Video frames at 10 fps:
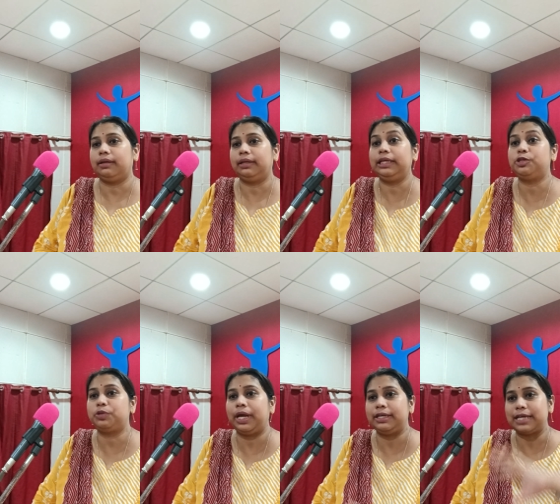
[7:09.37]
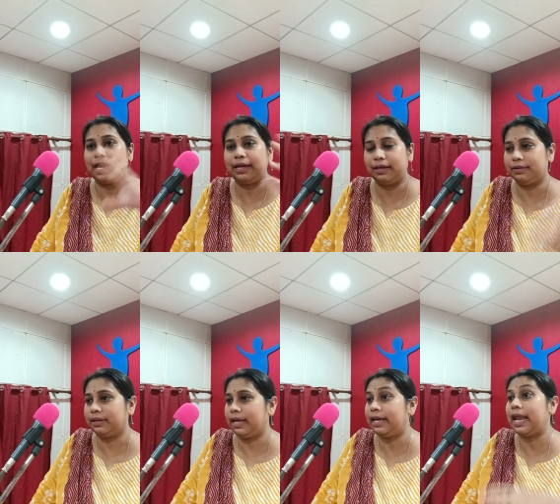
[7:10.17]
lead to
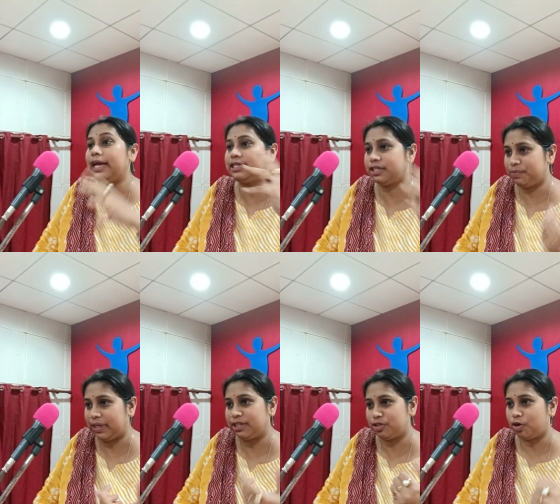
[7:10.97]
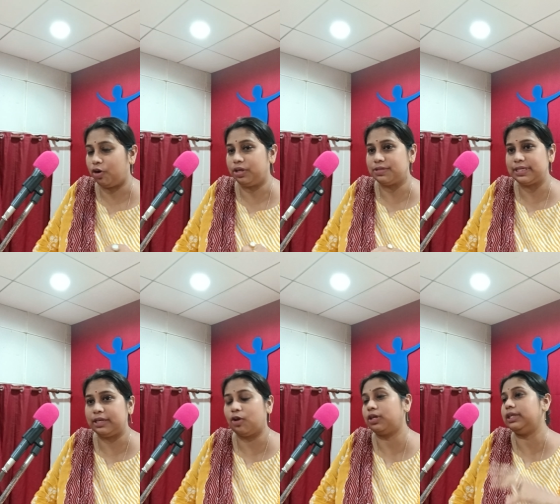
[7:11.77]
enlightenment, or you see,
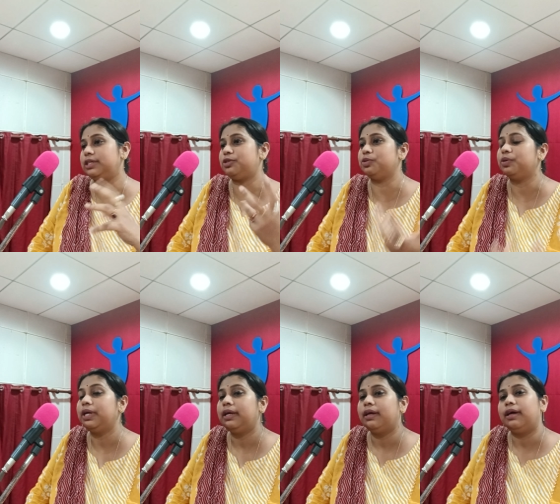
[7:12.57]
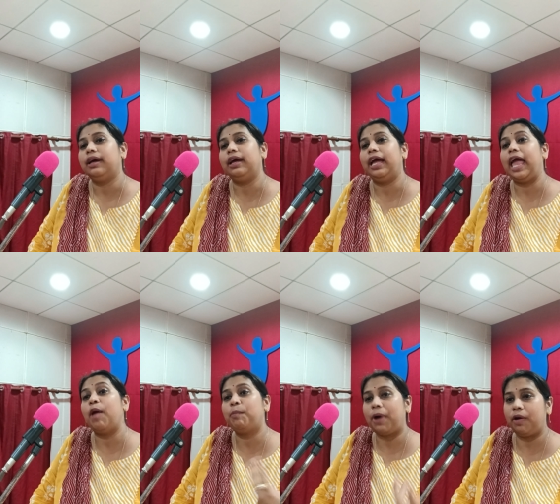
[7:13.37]
not lead to
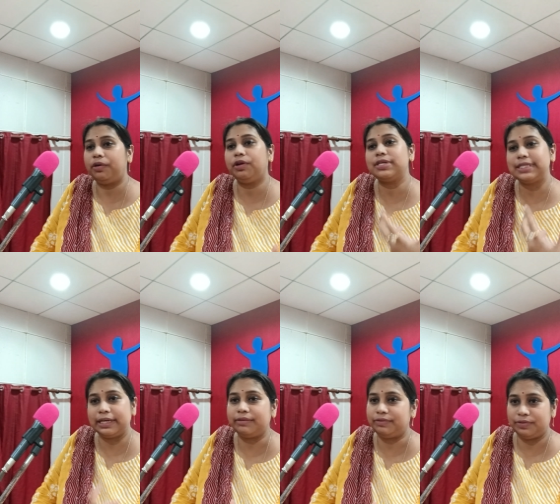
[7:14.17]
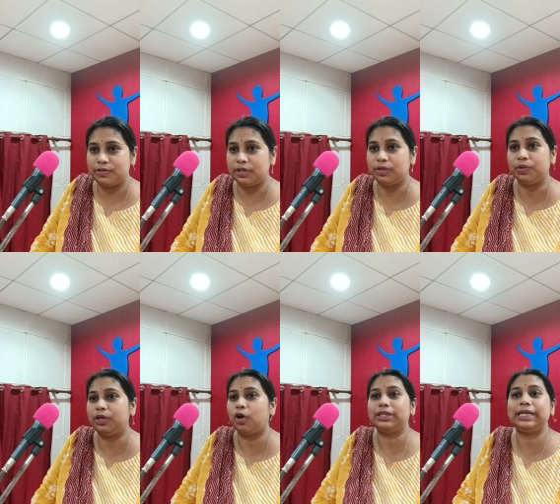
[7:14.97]
empower yourself. So it will
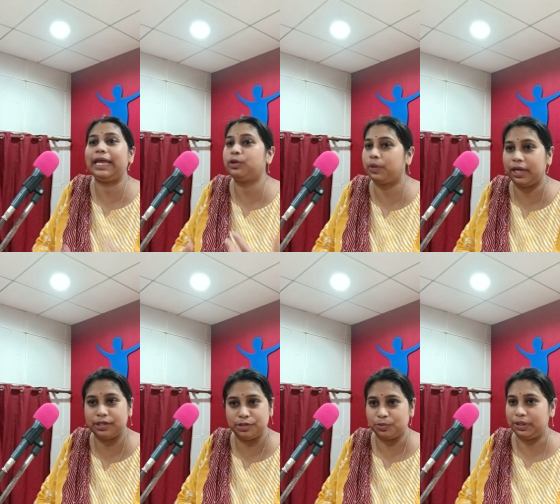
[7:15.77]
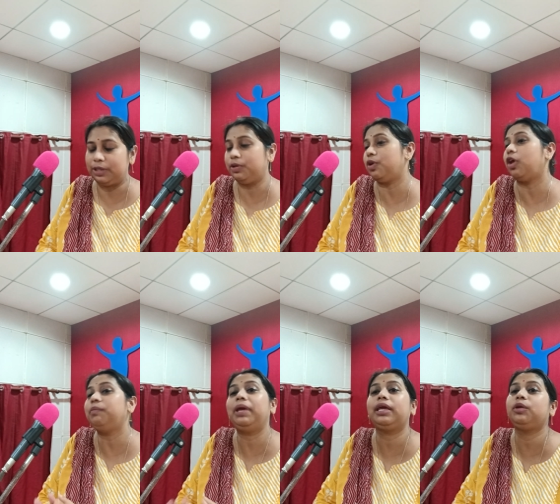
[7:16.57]
not educate you. It will not
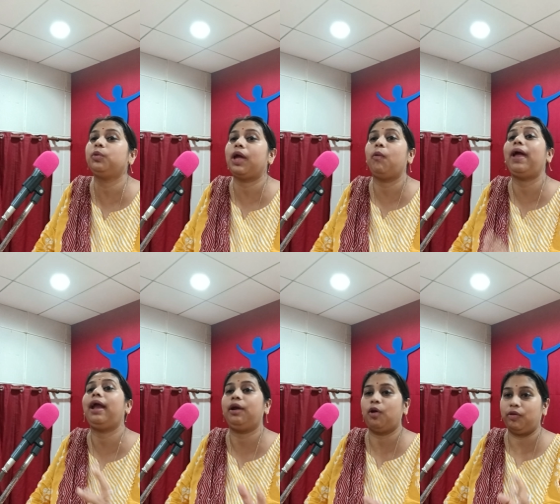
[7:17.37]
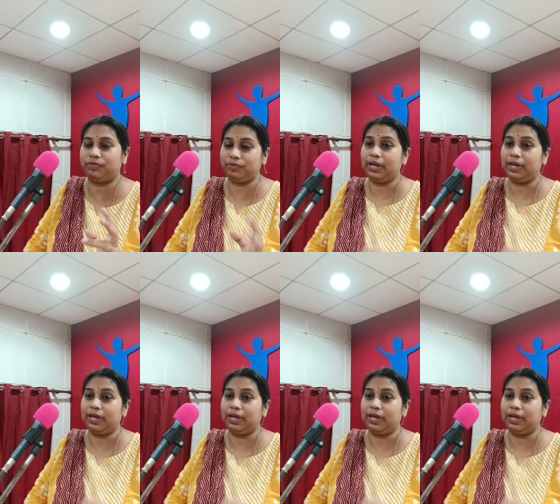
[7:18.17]
make you aware of